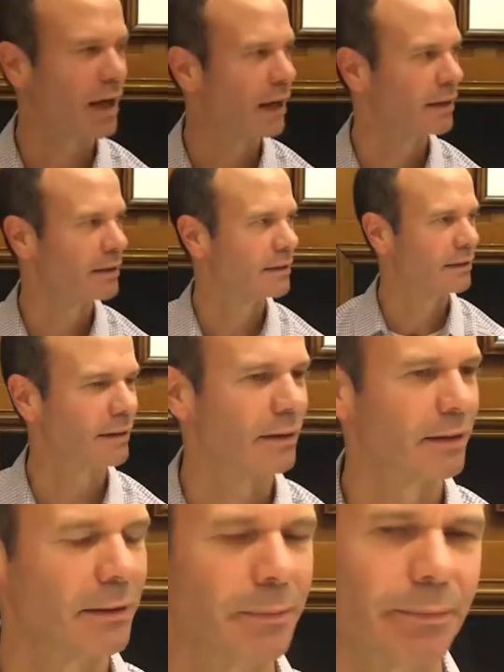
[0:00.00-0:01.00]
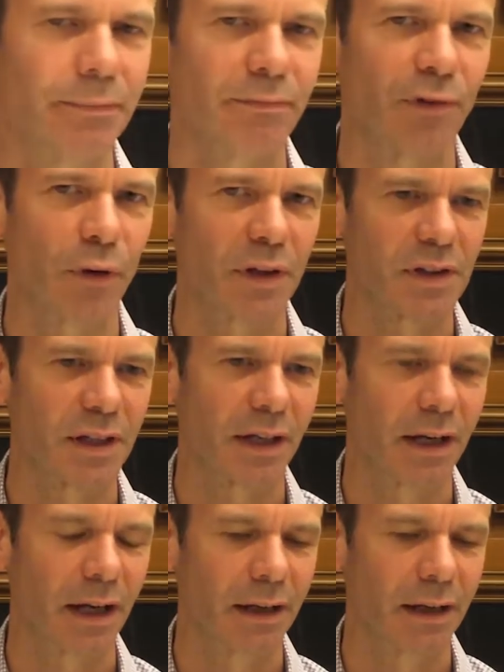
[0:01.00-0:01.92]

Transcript: Not focusing